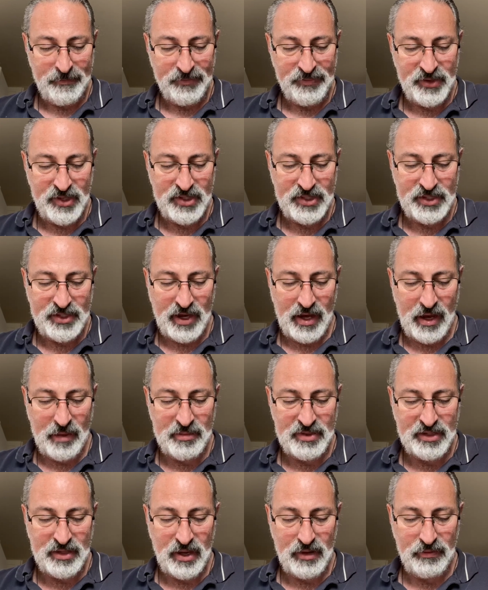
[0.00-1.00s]
this time
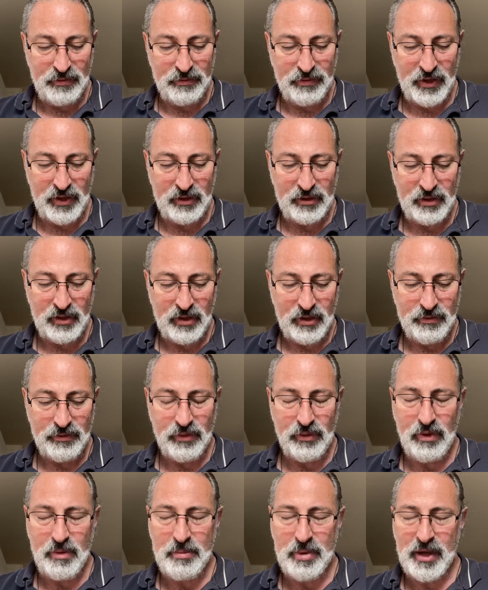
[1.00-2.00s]
is not fit for
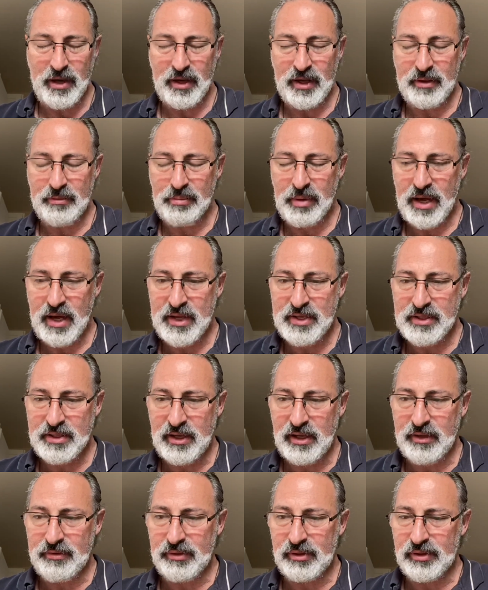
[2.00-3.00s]
repairing past
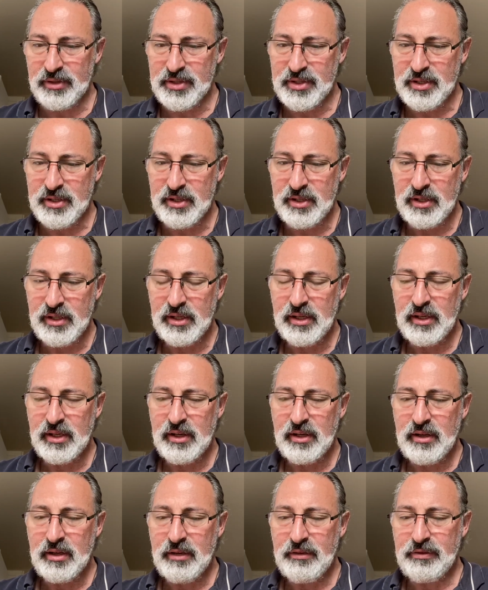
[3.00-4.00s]
evils.
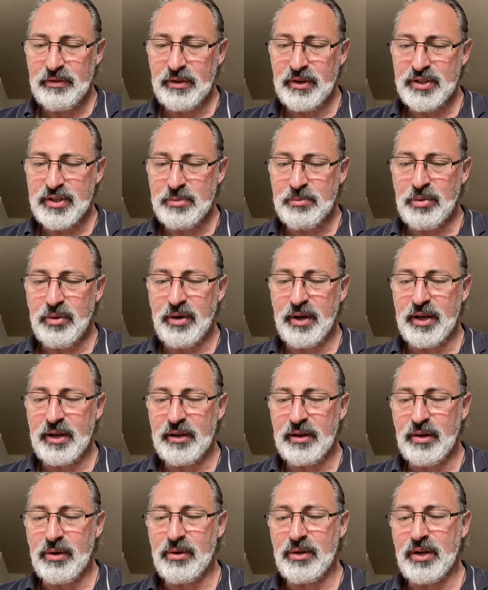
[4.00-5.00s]
First point,
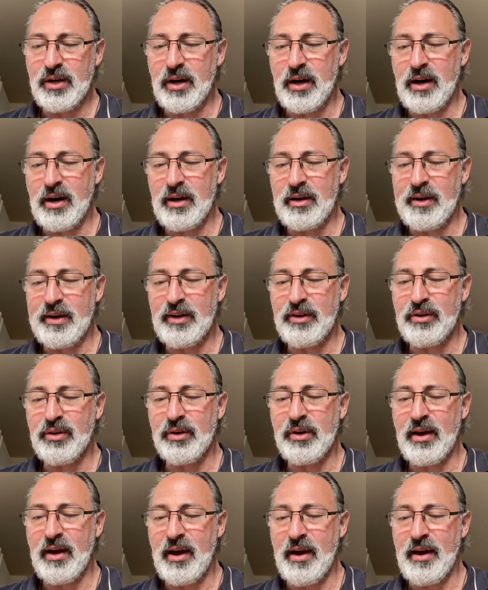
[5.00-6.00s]
O oh God, I
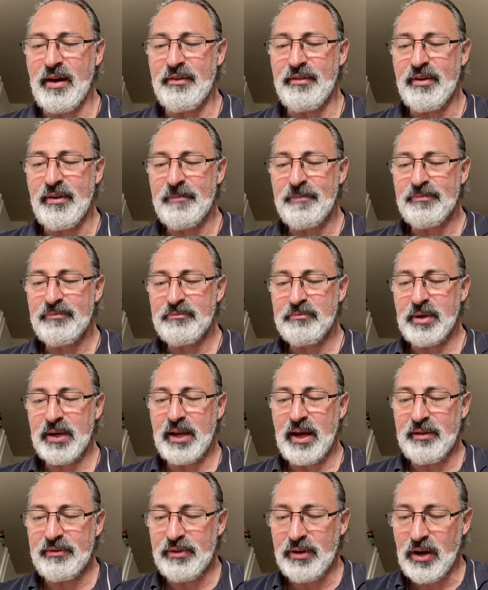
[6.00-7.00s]
could have, but
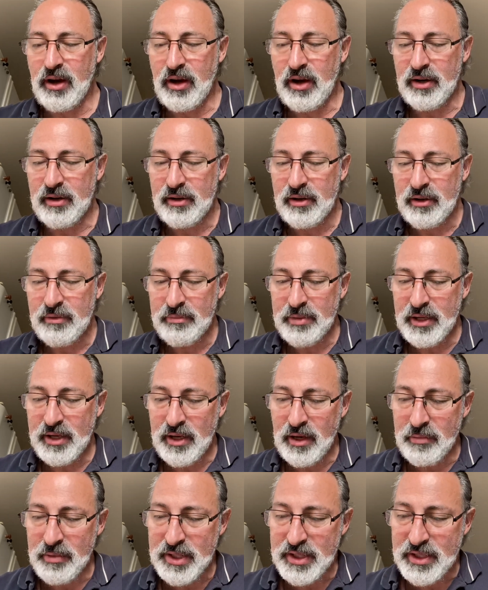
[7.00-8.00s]
have not
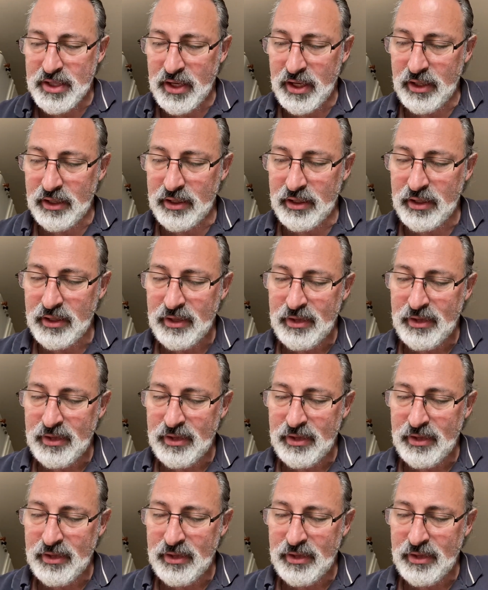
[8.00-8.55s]
become a saint.